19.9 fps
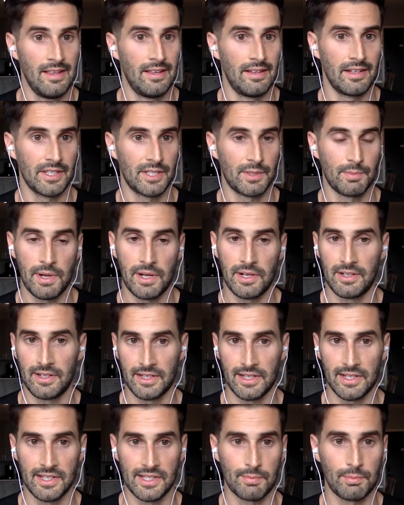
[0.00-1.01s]

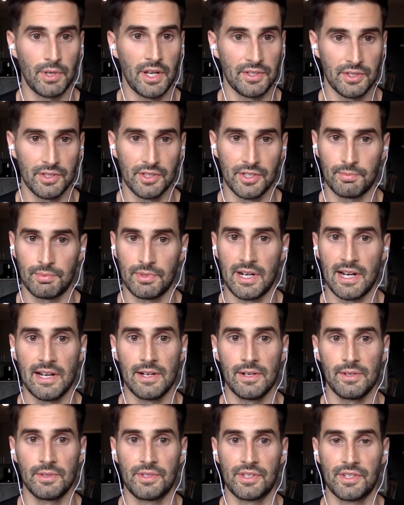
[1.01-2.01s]
asparagus, Brussels
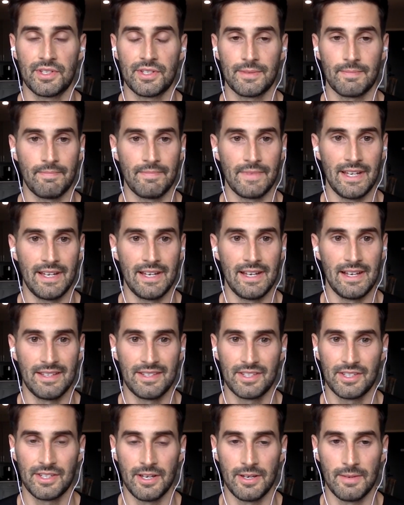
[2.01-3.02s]
sprouts,
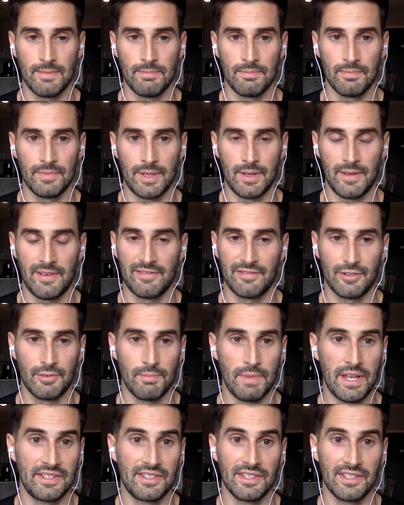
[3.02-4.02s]
some
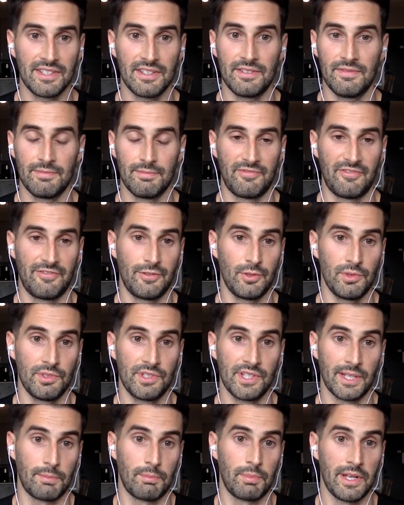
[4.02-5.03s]
fermented foods
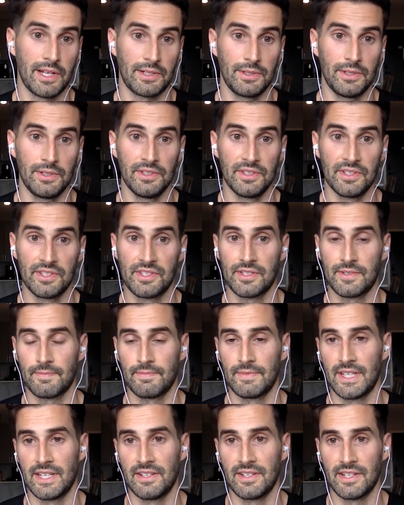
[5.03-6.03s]
like pickles
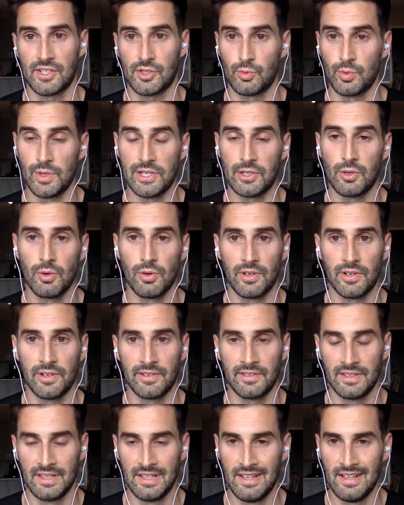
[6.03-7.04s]
and the sweet corn.
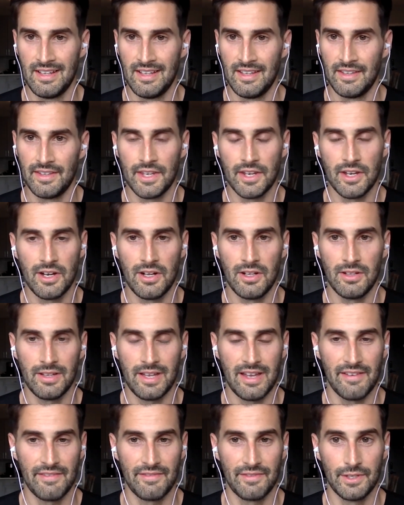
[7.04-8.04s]
They all
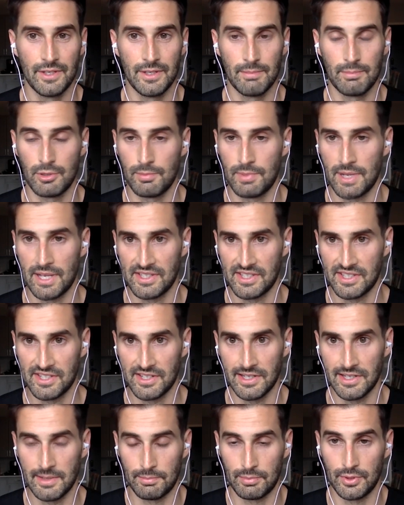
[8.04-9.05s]
have the propensity
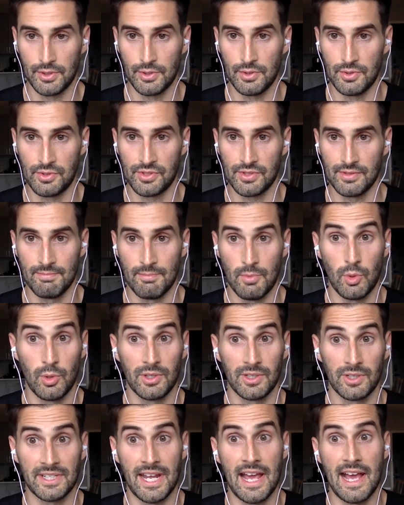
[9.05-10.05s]
to produce more
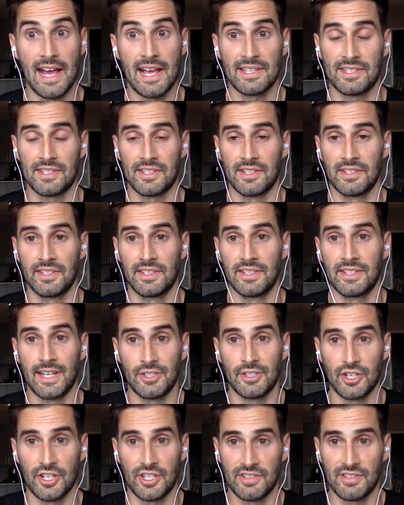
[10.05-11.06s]
gas in the
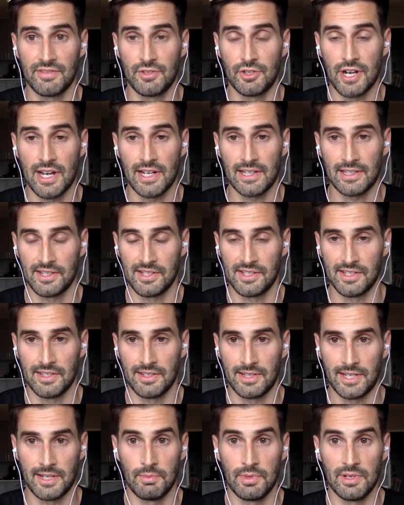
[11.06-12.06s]
digestive tract because they
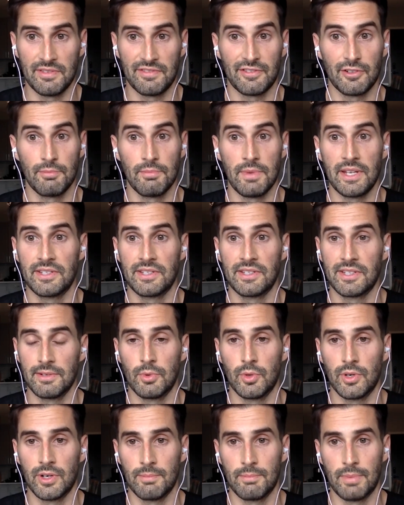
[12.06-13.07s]
can be fermented
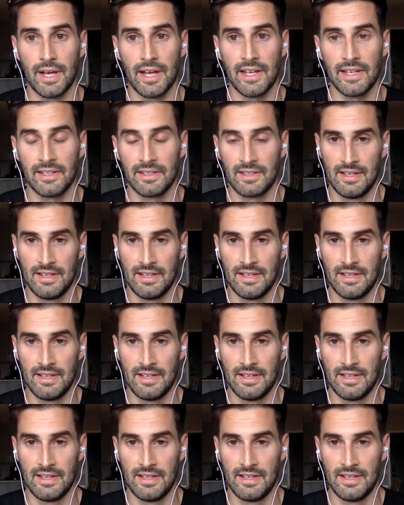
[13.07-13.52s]
more by